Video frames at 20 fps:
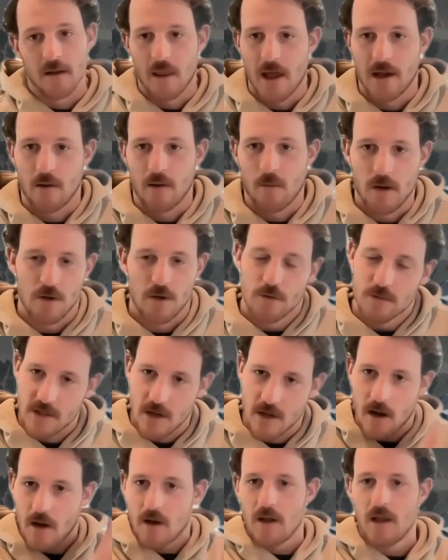Like what you
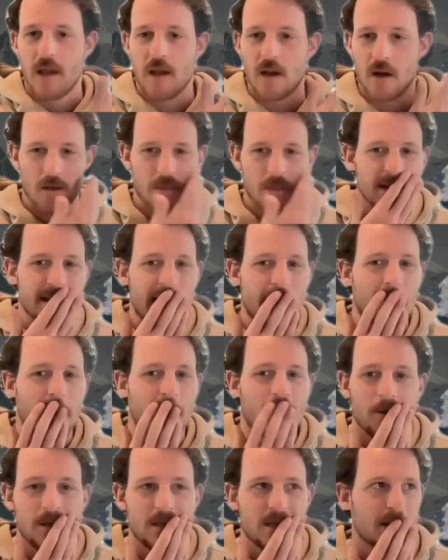saw here in the
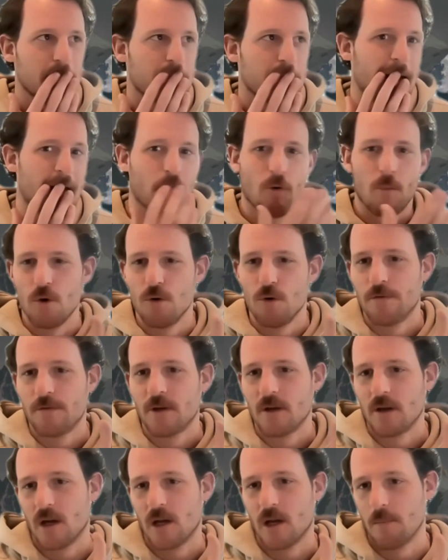demo is I removed
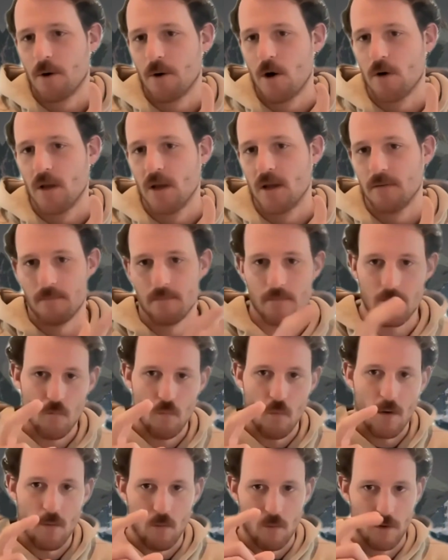a component.
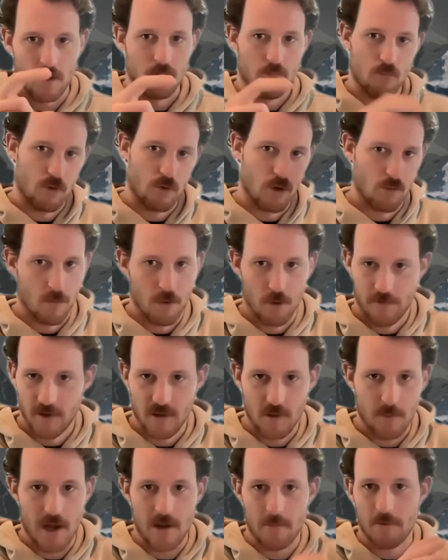You remove it in
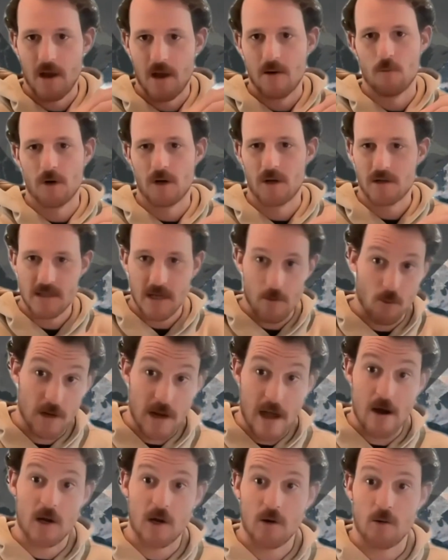the pipeline, we're going to say we're
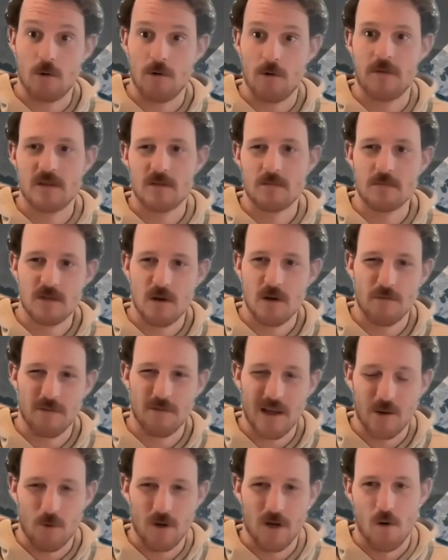now going to remove this from
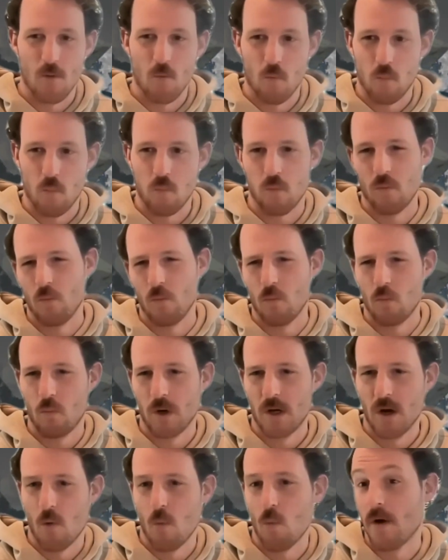Snowflake. We don't
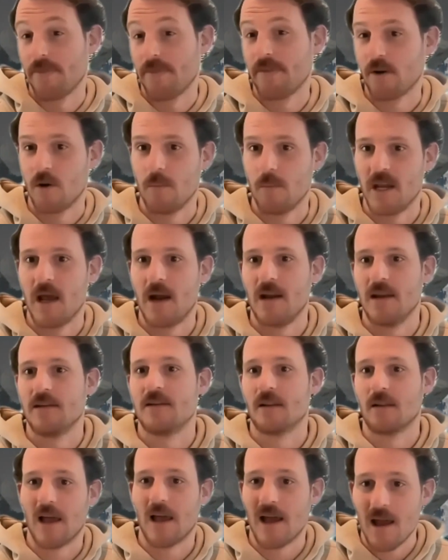want there to be any
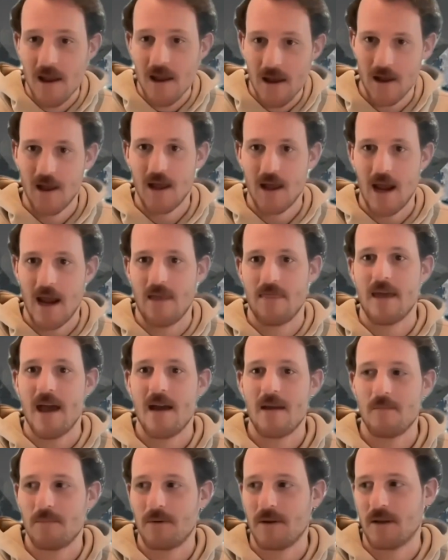delay in
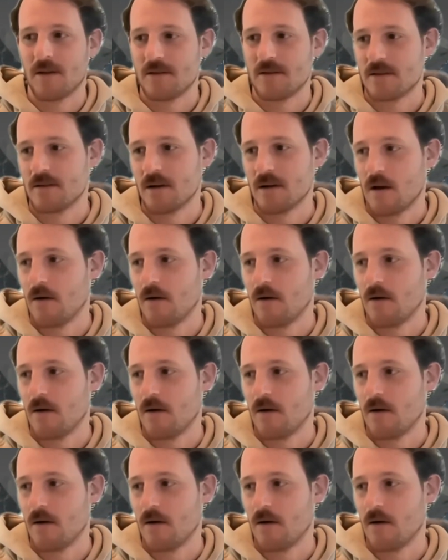that, because